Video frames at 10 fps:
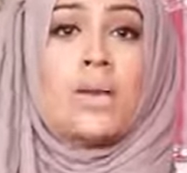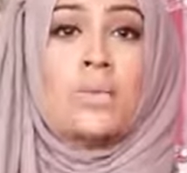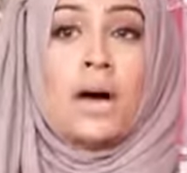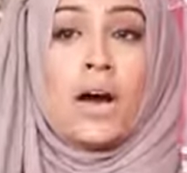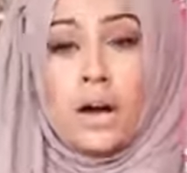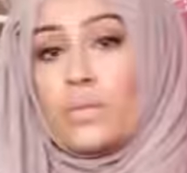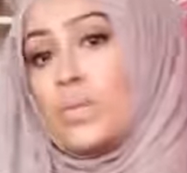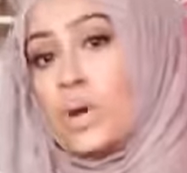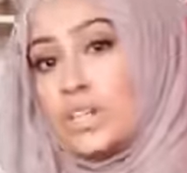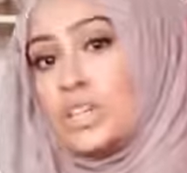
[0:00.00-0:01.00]
but I
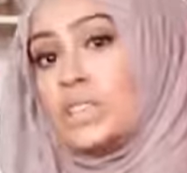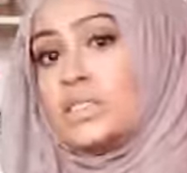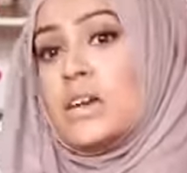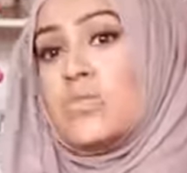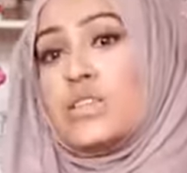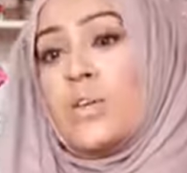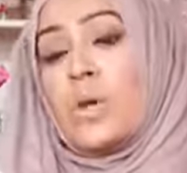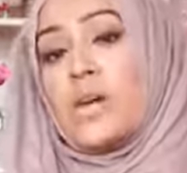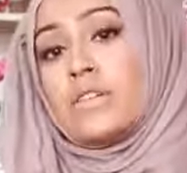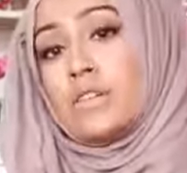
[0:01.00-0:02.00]
will wear jeans and I'll try and
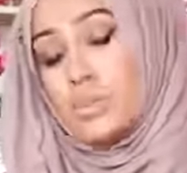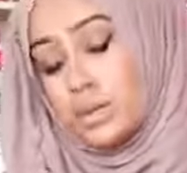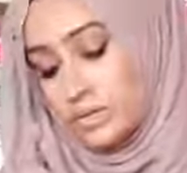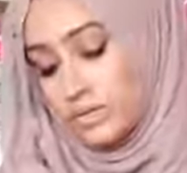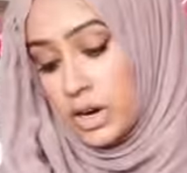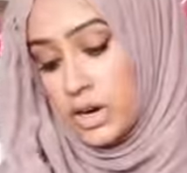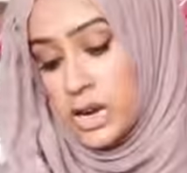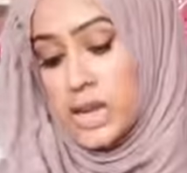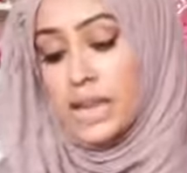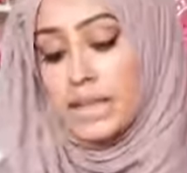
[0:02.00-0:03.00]
wear a top at the front